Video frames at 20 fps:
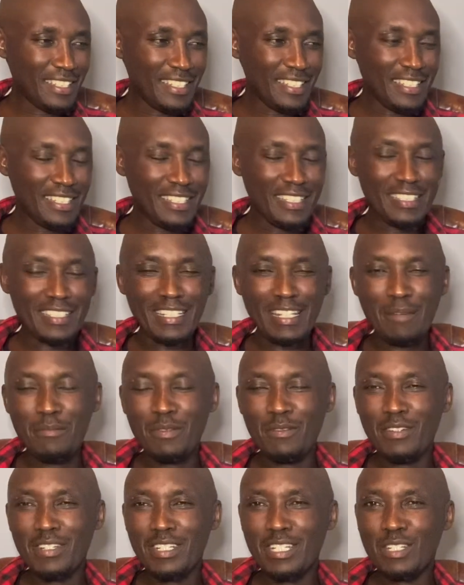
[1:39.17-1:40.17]
It can be
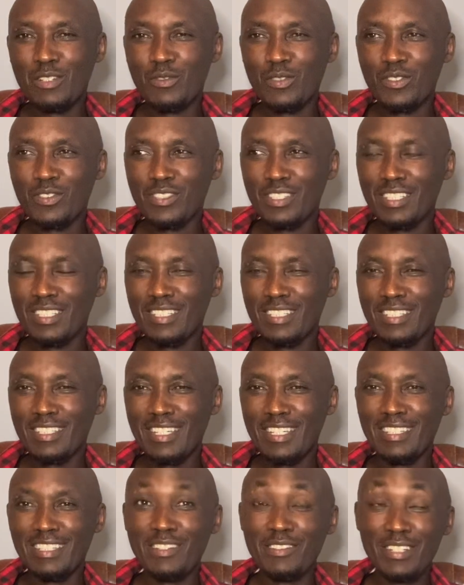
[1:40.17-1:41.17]
very interesting in
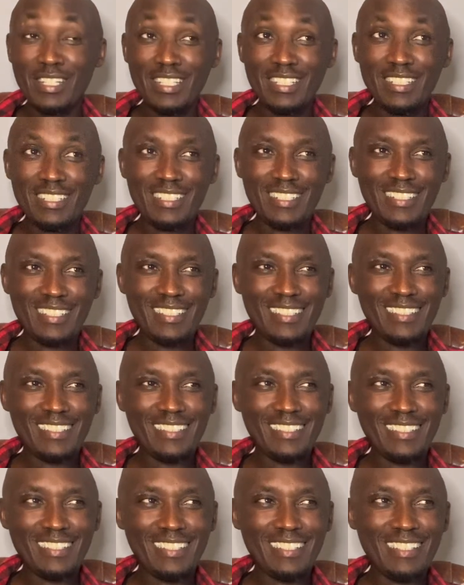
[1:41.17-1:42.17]
the rain.
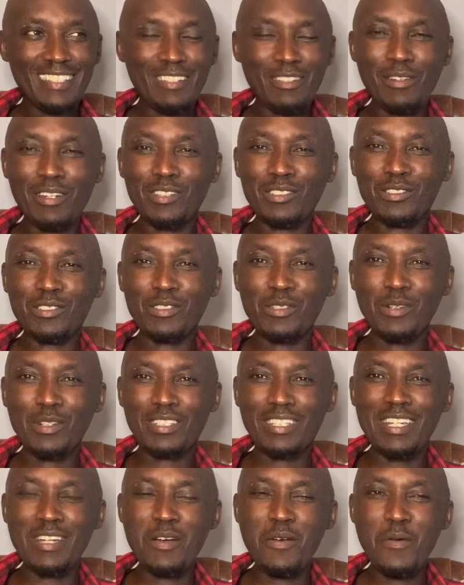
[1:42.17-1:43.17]
You're
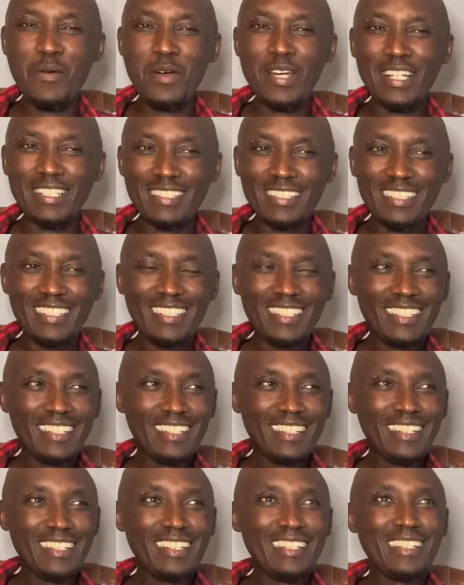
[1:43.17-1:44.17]
soaking wet.
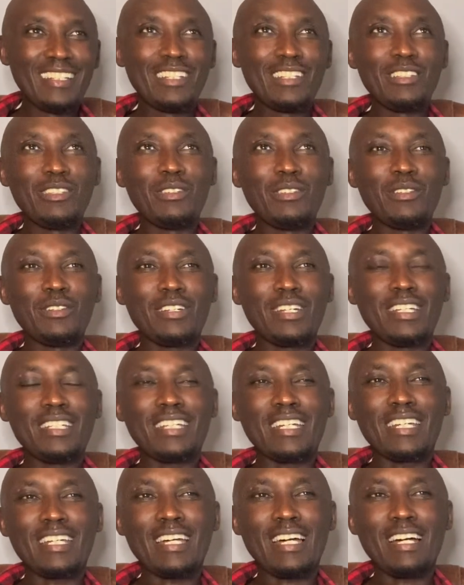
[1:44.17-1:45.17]
You're running
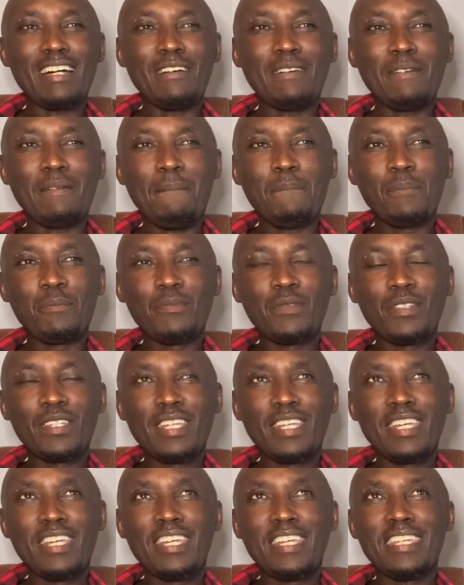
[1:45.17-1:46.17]
around,
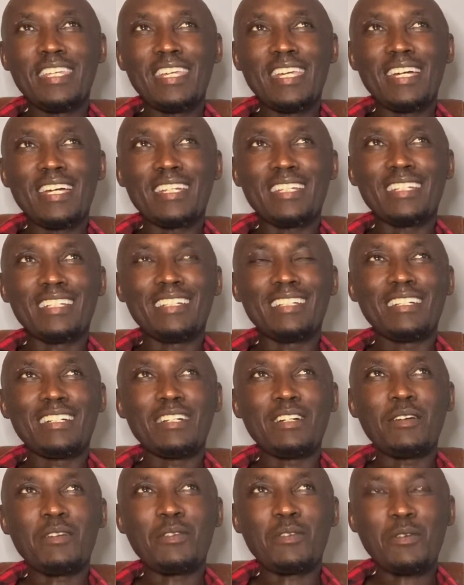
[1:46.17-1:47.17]
hearing
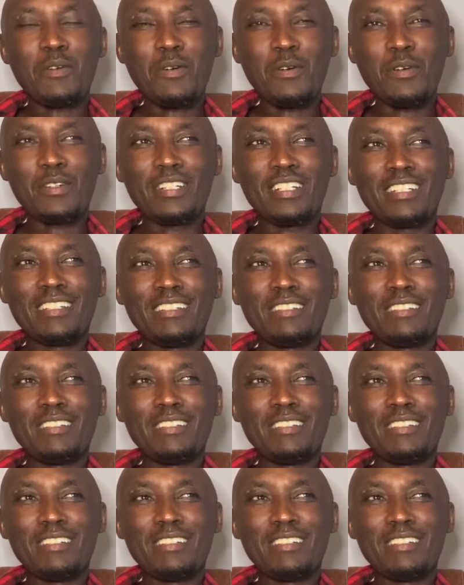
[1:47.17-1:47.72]
grown